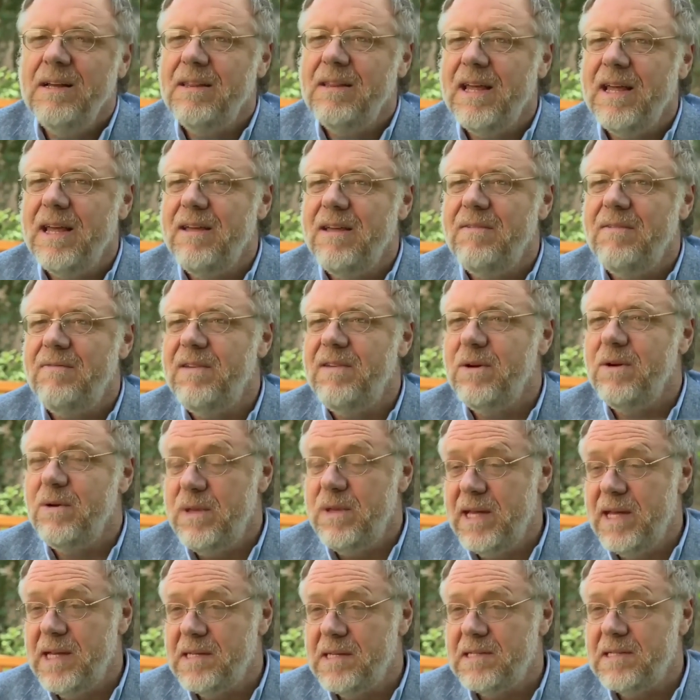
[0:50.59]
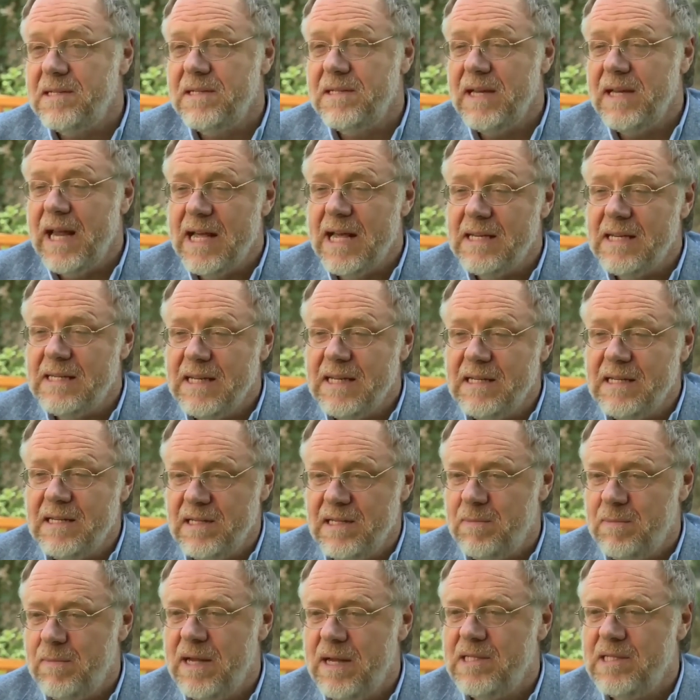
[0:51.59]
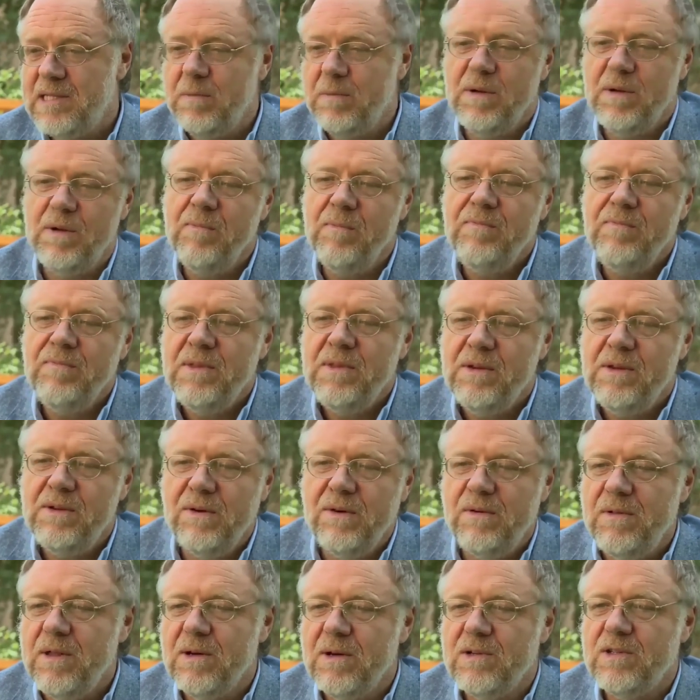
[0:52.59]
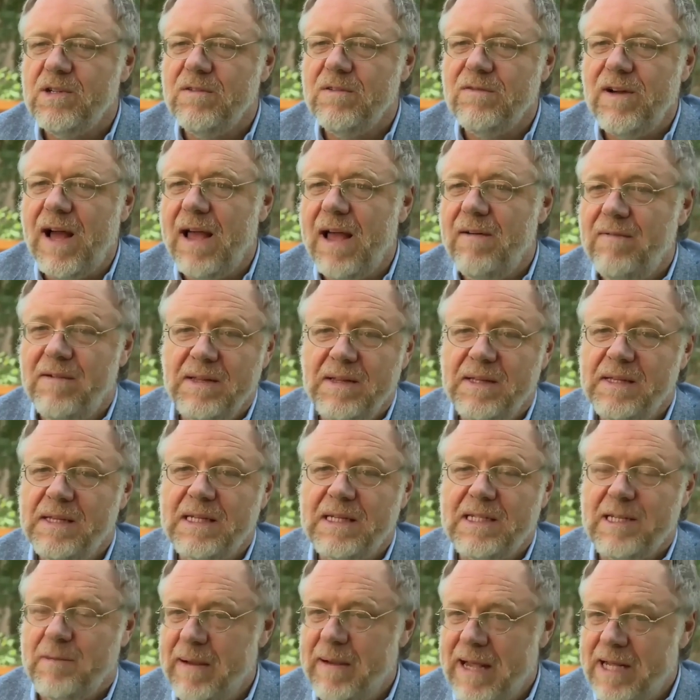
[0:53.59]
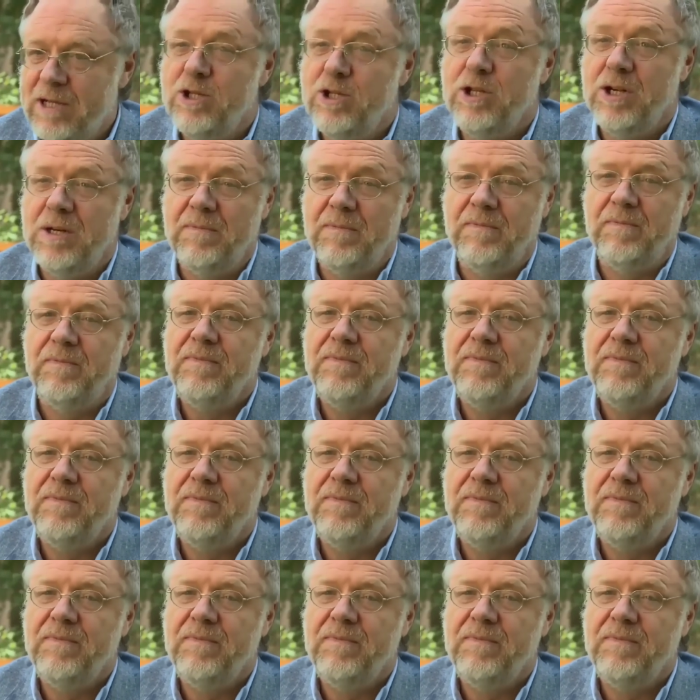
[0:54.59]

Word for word: They viewed this as indispensable to their survival and expansion.